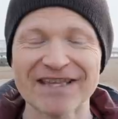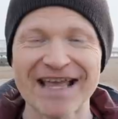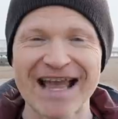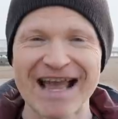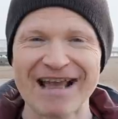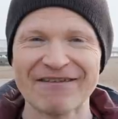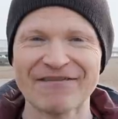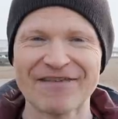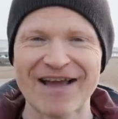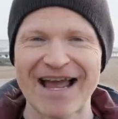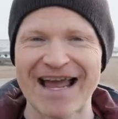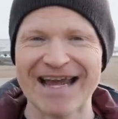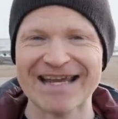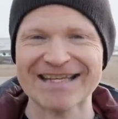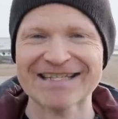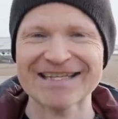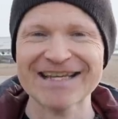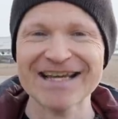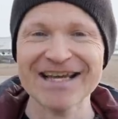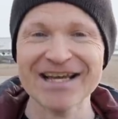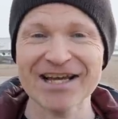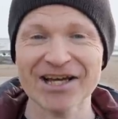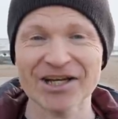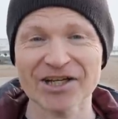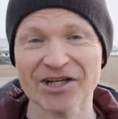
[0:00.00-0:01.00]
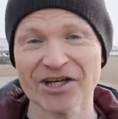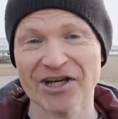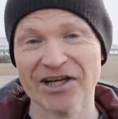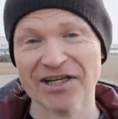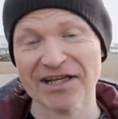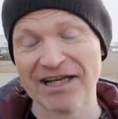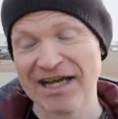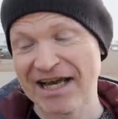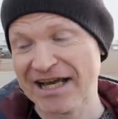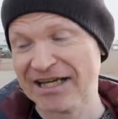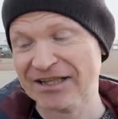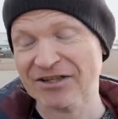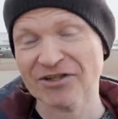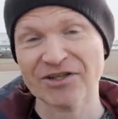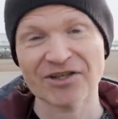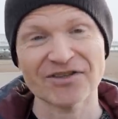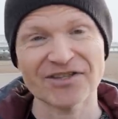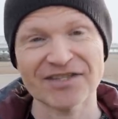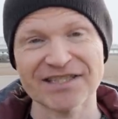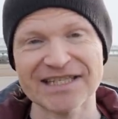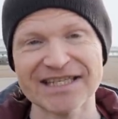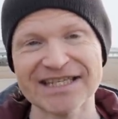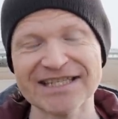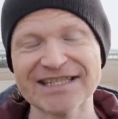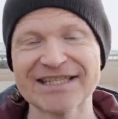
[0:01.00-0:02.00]
f8, and going, hey, look at
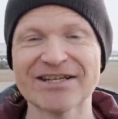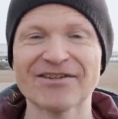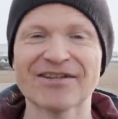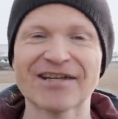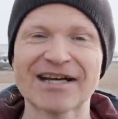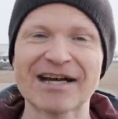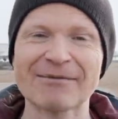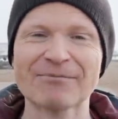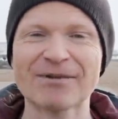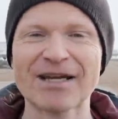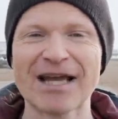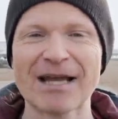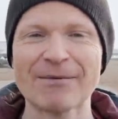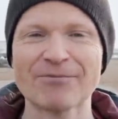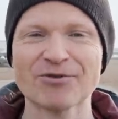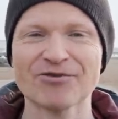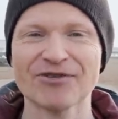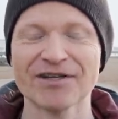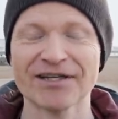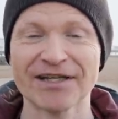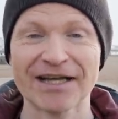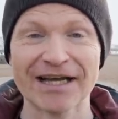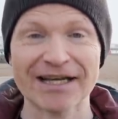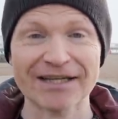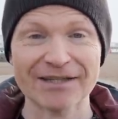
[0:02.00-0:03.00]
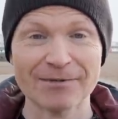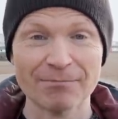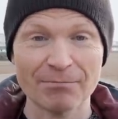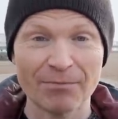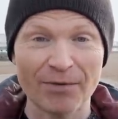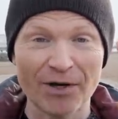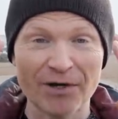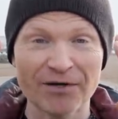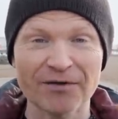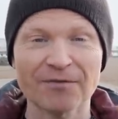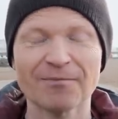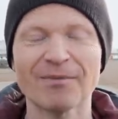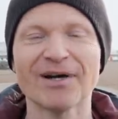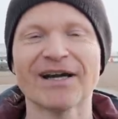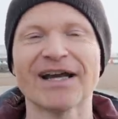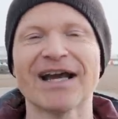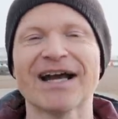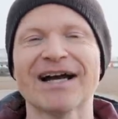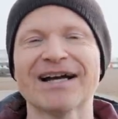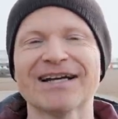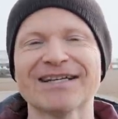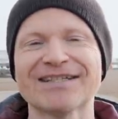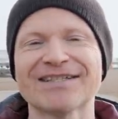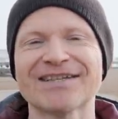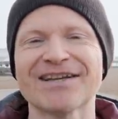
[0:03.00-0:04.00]
the detail that I'm capturing and both my
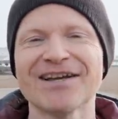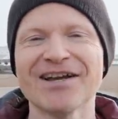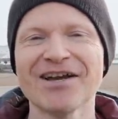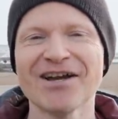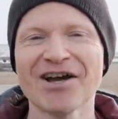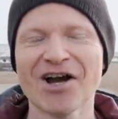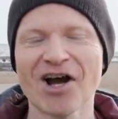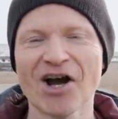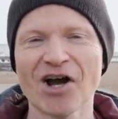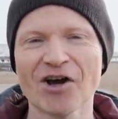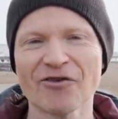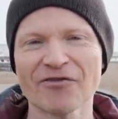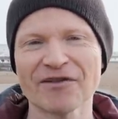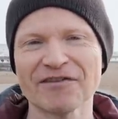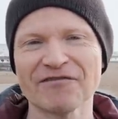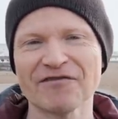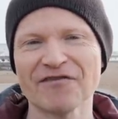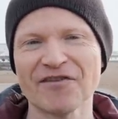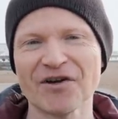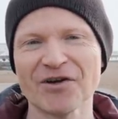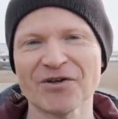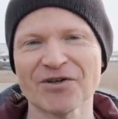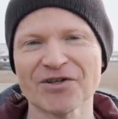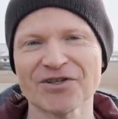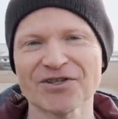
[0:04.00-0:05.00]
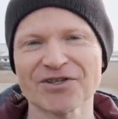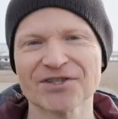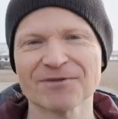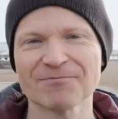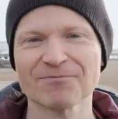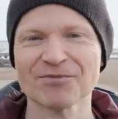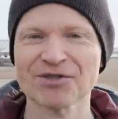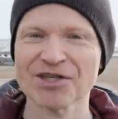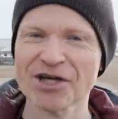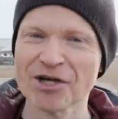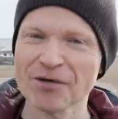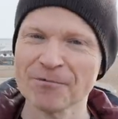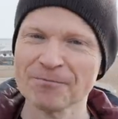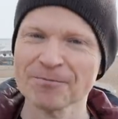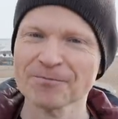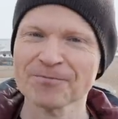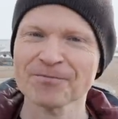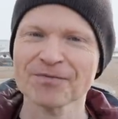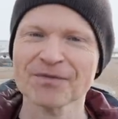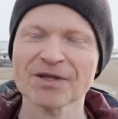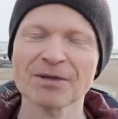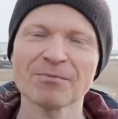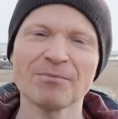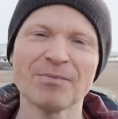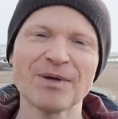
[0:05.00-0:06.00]
eyes are in focus. So
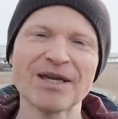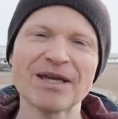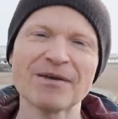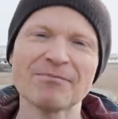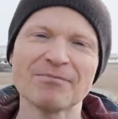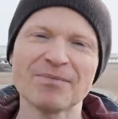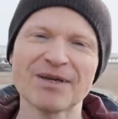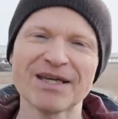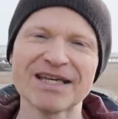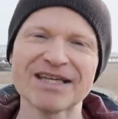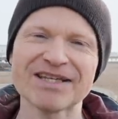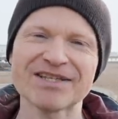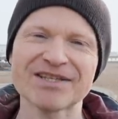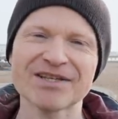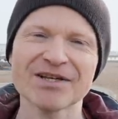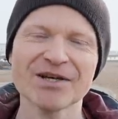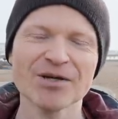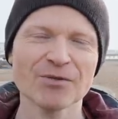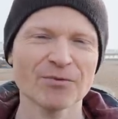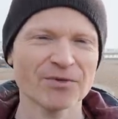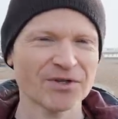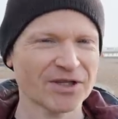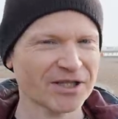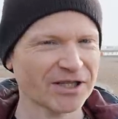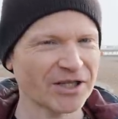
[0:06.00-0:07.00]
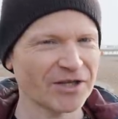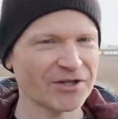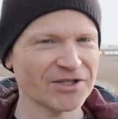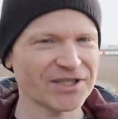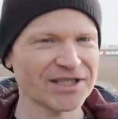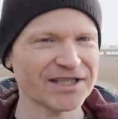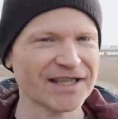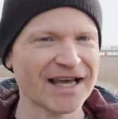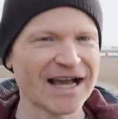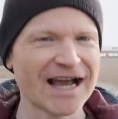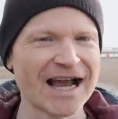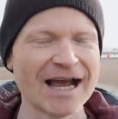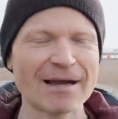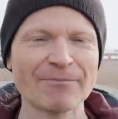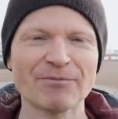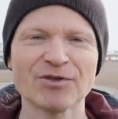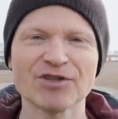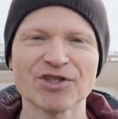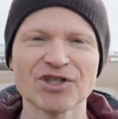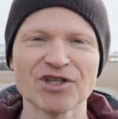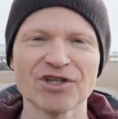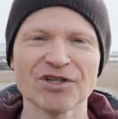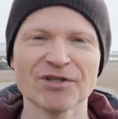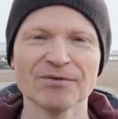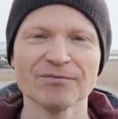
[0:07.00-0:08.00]
be at peace with closing that
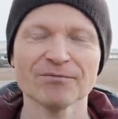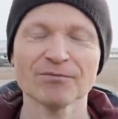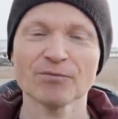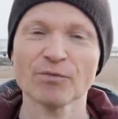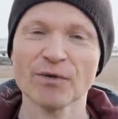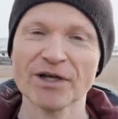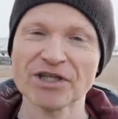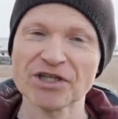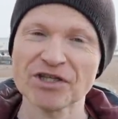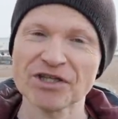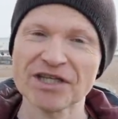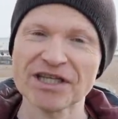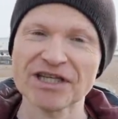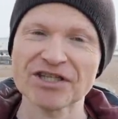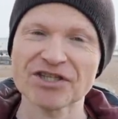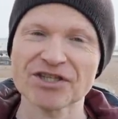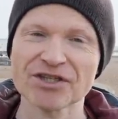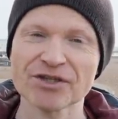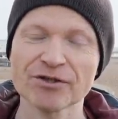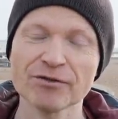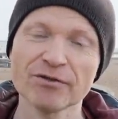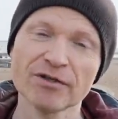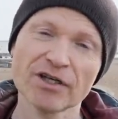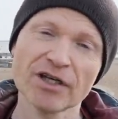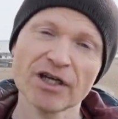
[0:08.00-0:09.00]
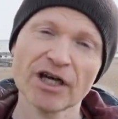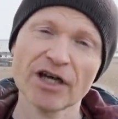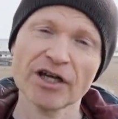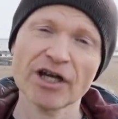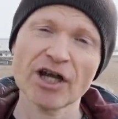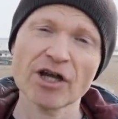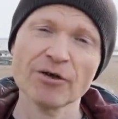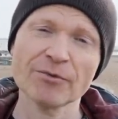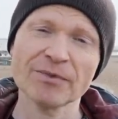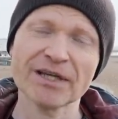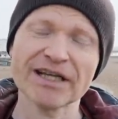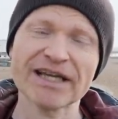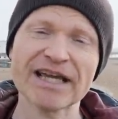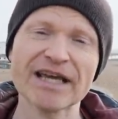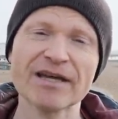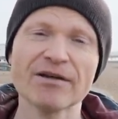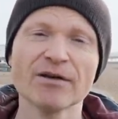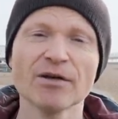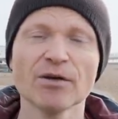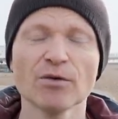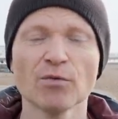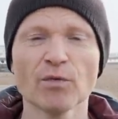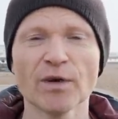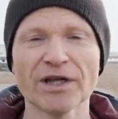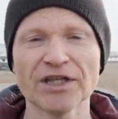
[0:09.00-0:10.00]
aperture when you need to and opening it
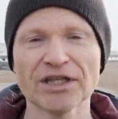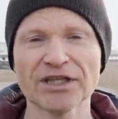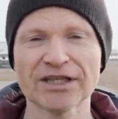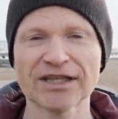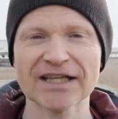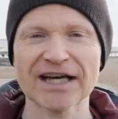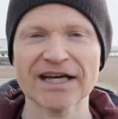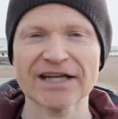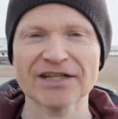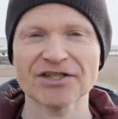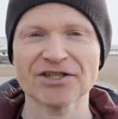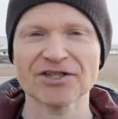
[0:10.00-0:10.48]
when you'd like